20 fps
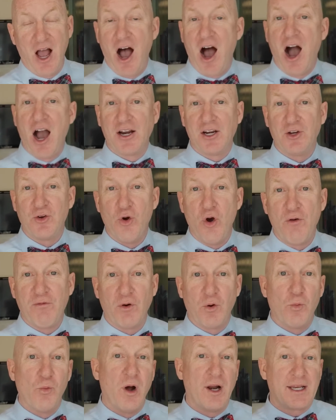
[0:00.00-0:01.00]
I'm going to go
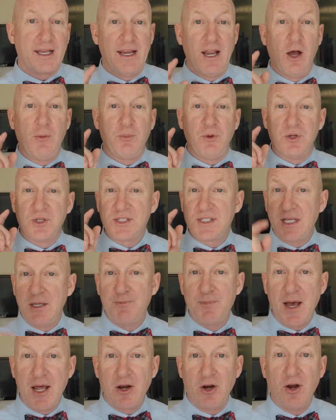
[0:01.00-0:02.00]
over what can help you
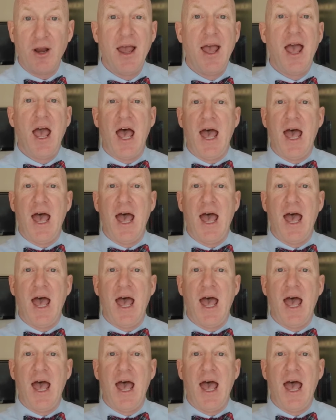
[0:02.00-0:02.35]
sleep better